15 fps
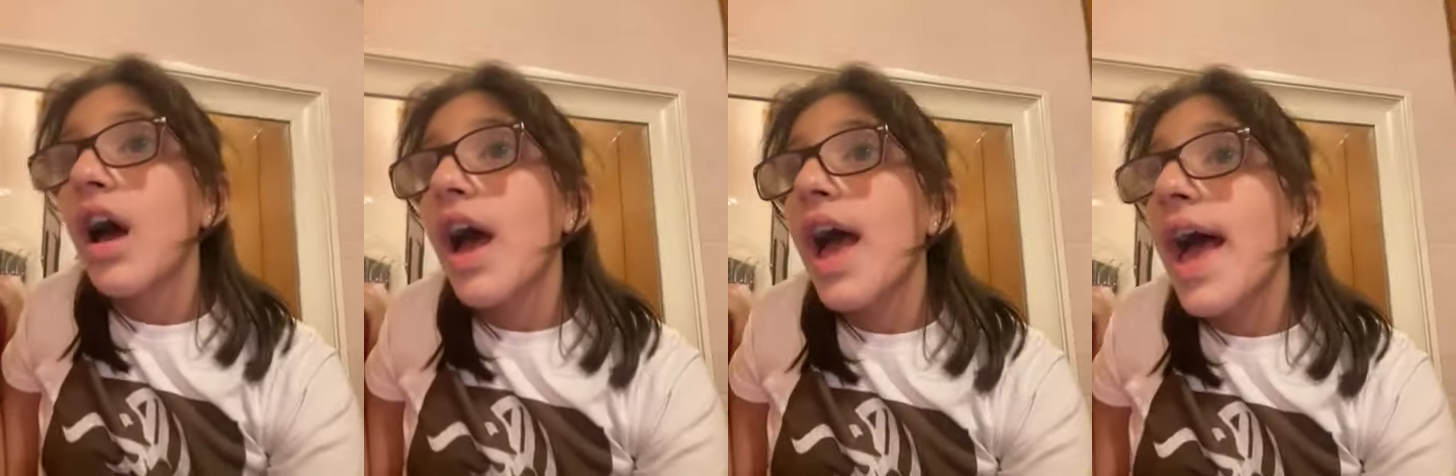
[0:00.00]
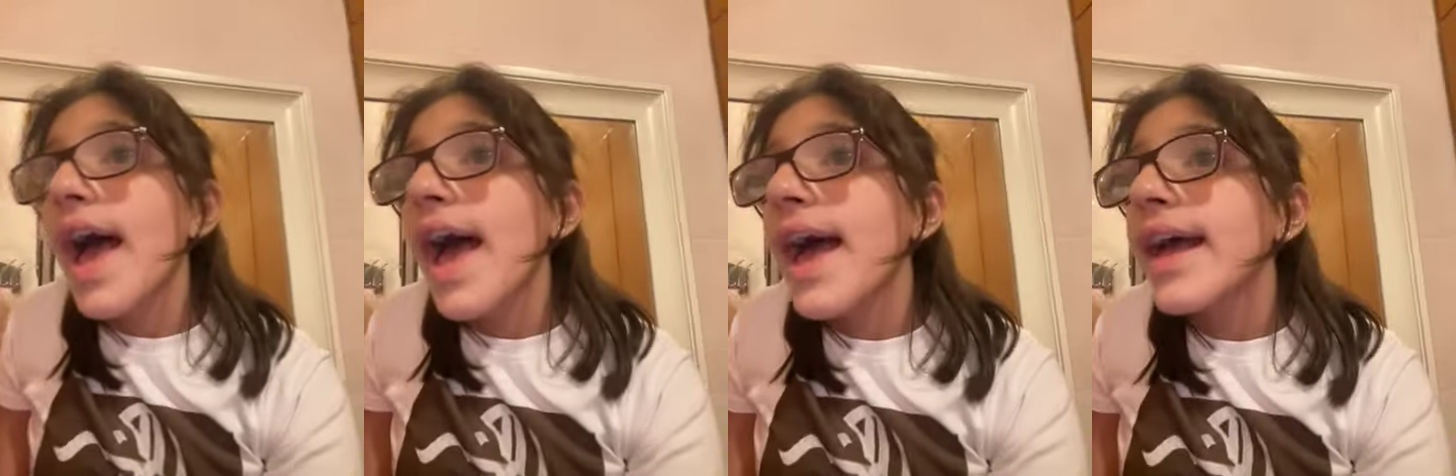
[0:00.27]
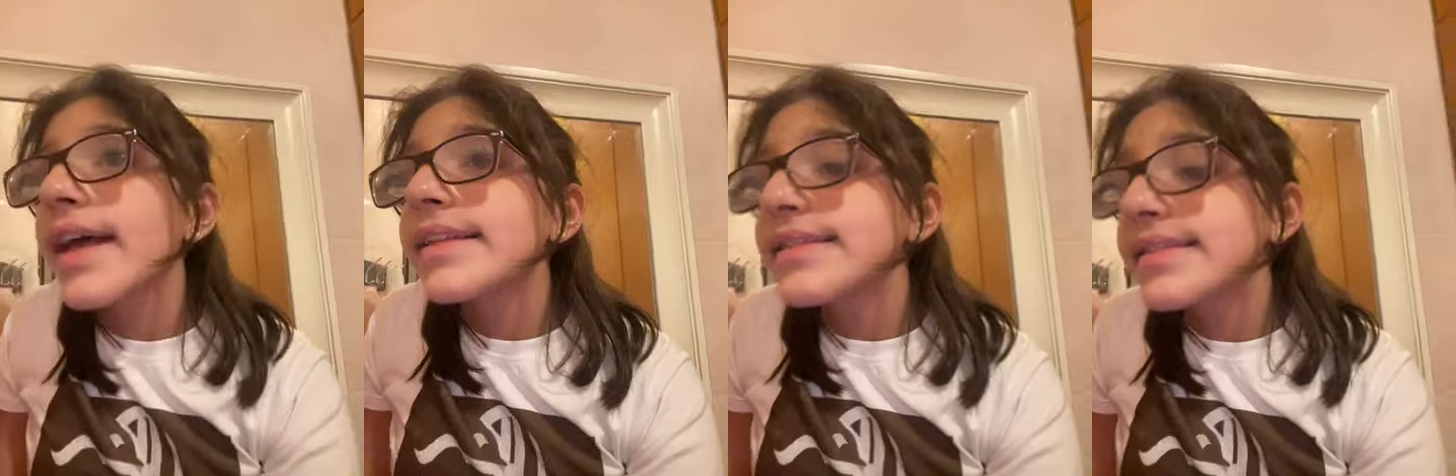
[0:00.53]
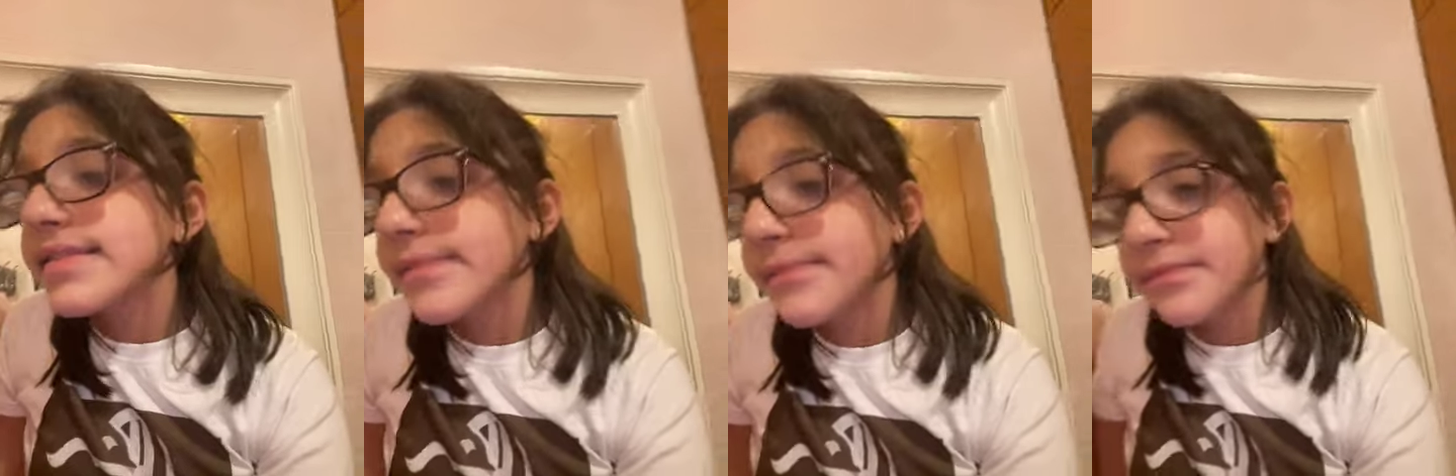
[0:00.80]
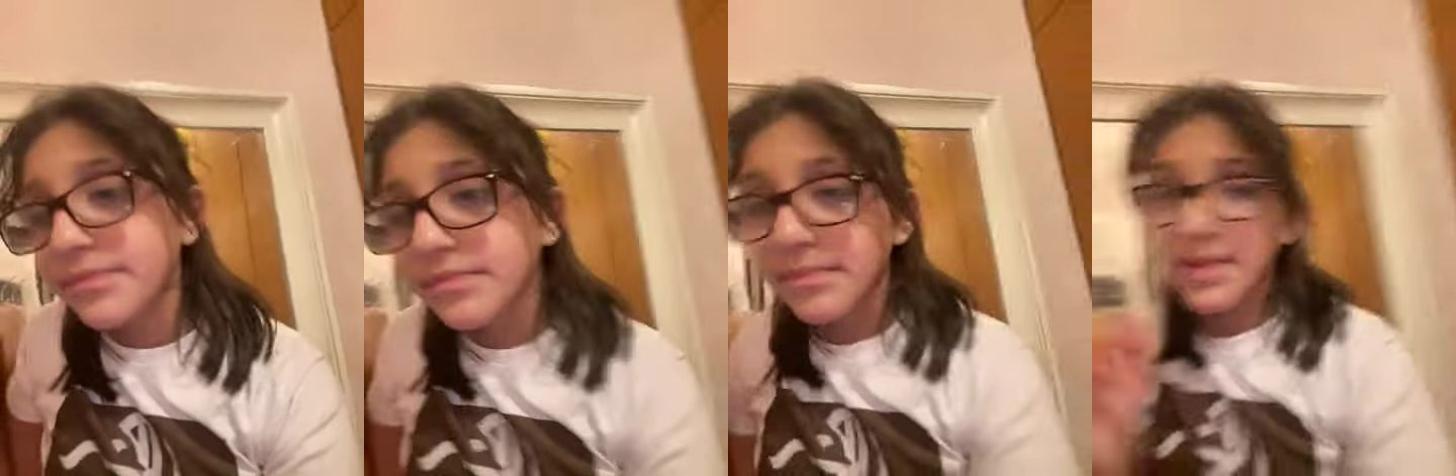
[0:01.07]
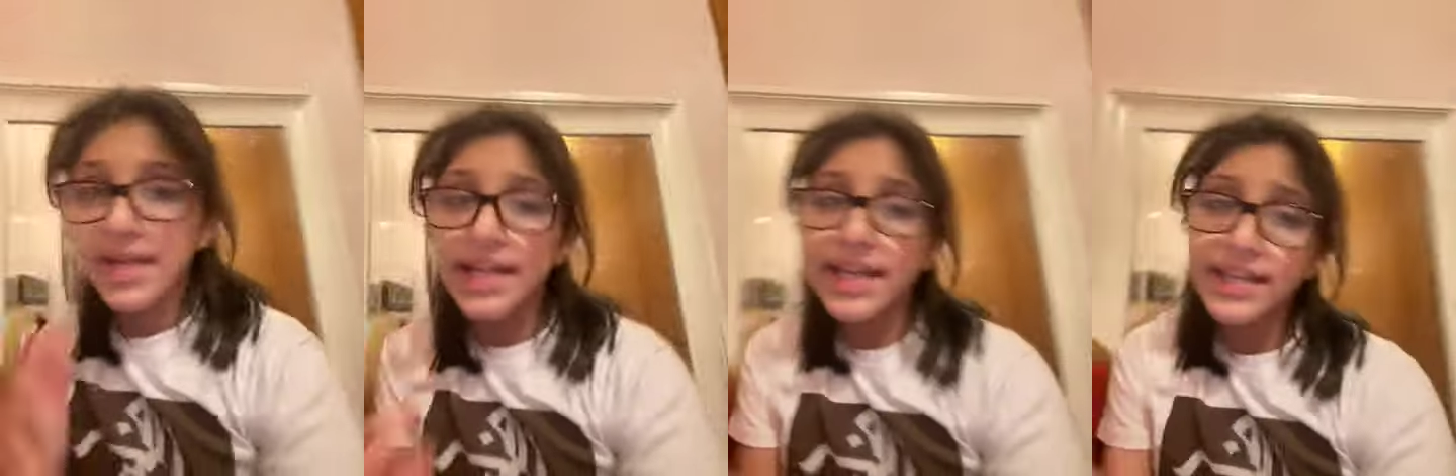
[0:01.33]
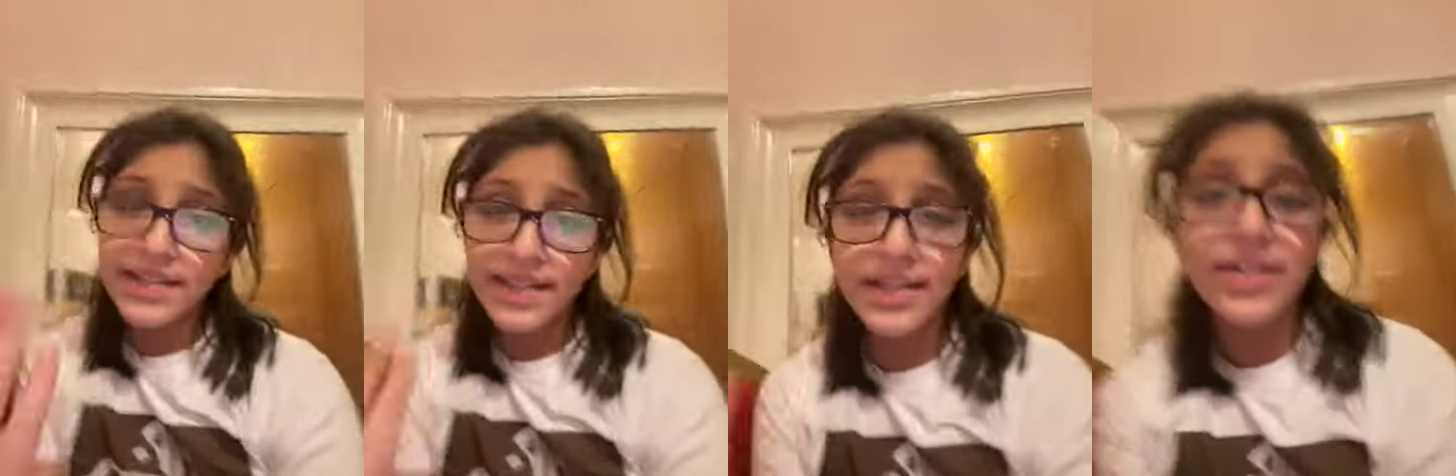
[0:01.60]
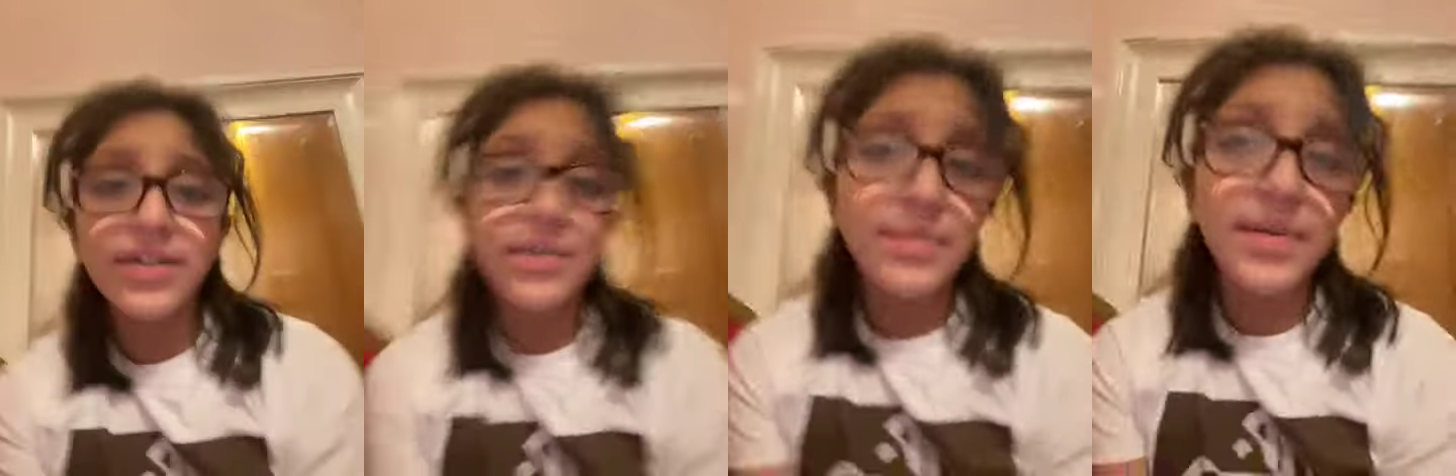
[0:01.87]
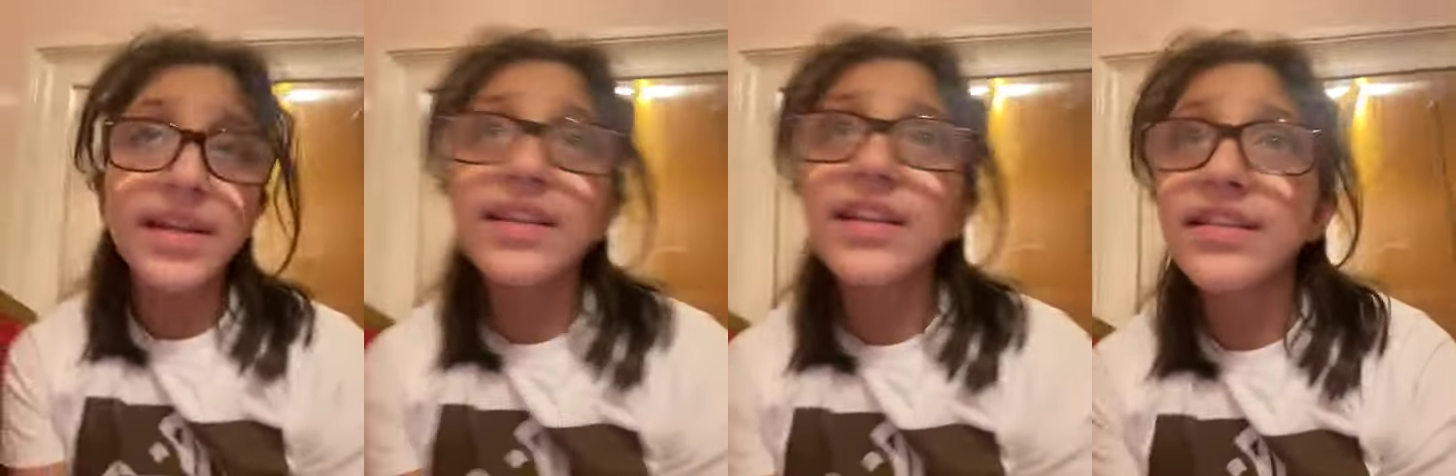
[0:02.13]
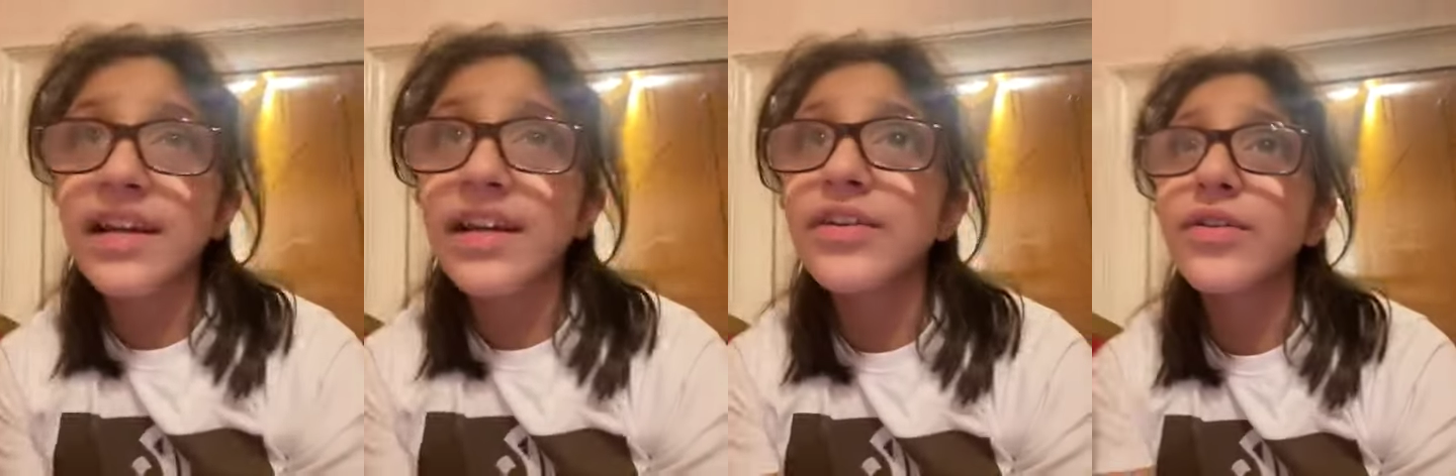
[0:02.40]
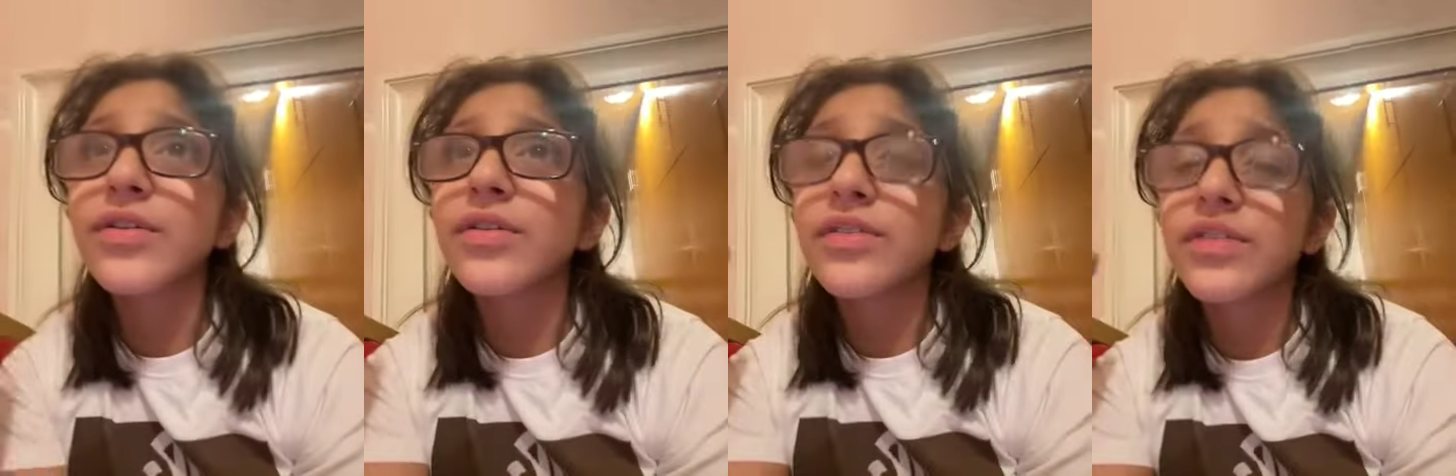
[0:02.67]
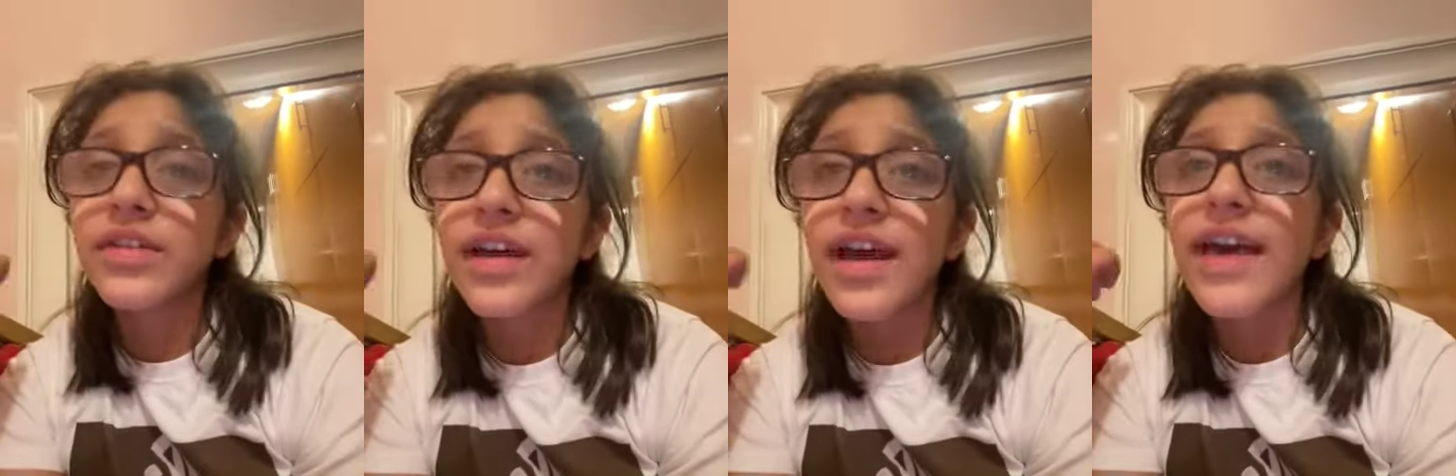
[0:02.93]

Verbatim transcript: And being a 10 being the 10 year old